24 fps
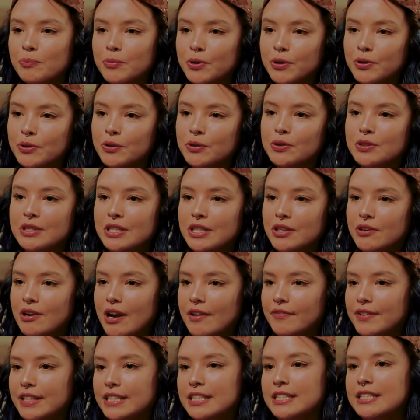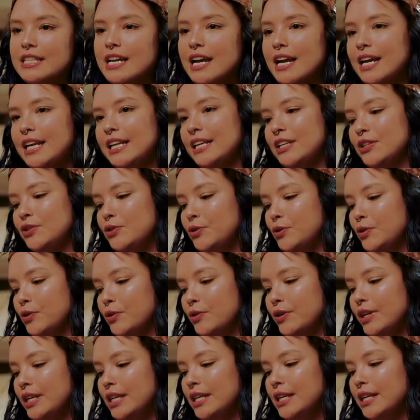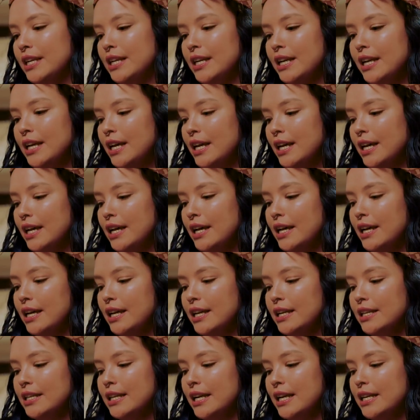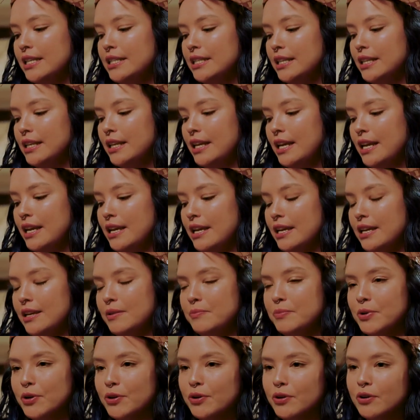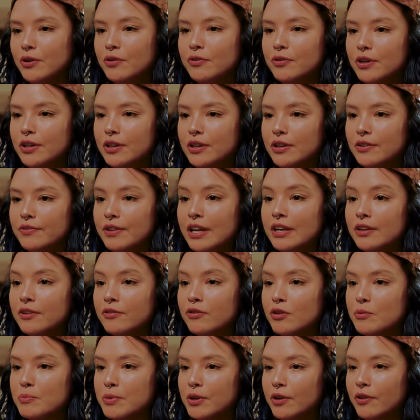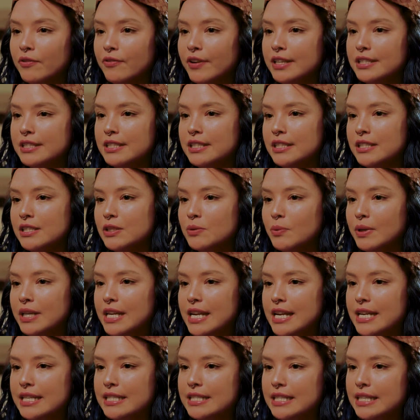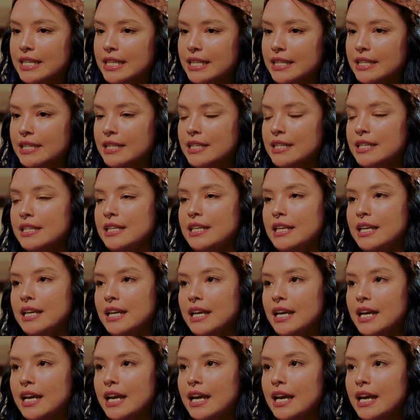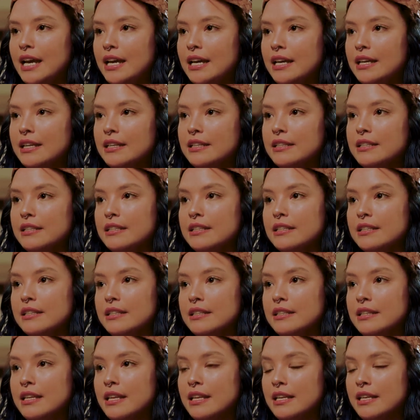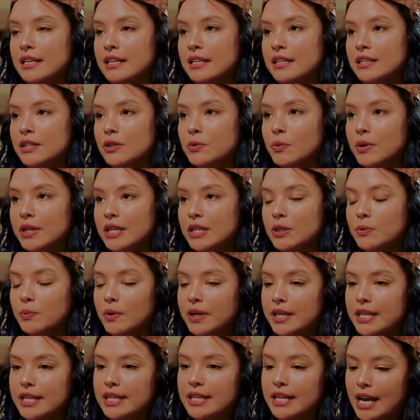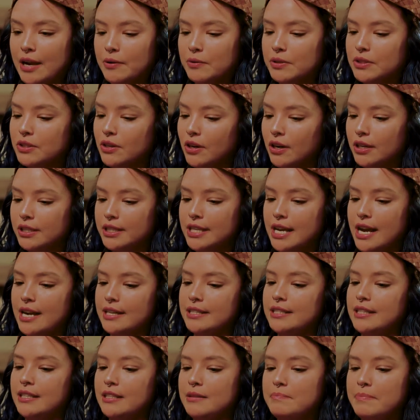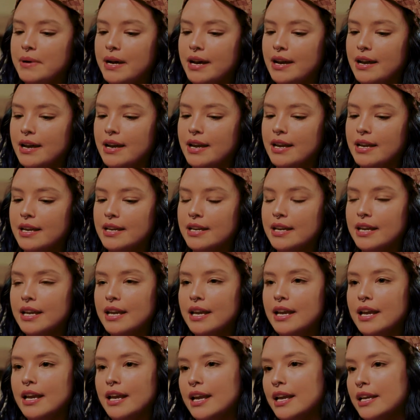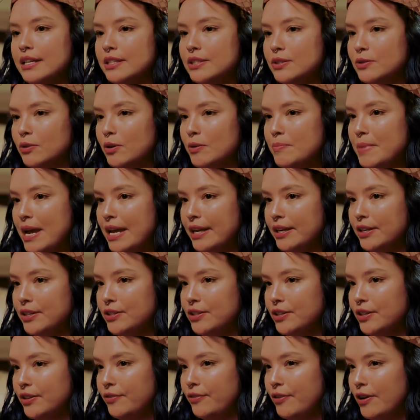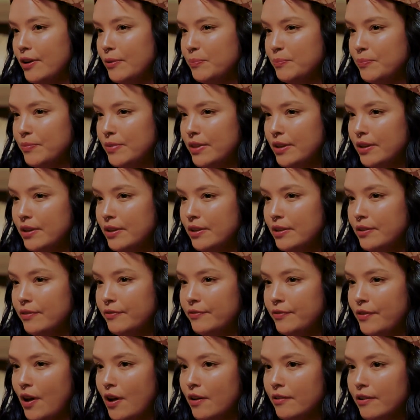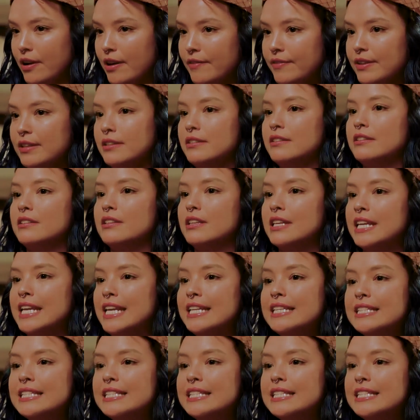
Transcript: murals and graphic design and jewelry and I did a mural for Vancouver Mural Fest in 2018. And then in 2020, I was contacted by a store manager from the Fjallraven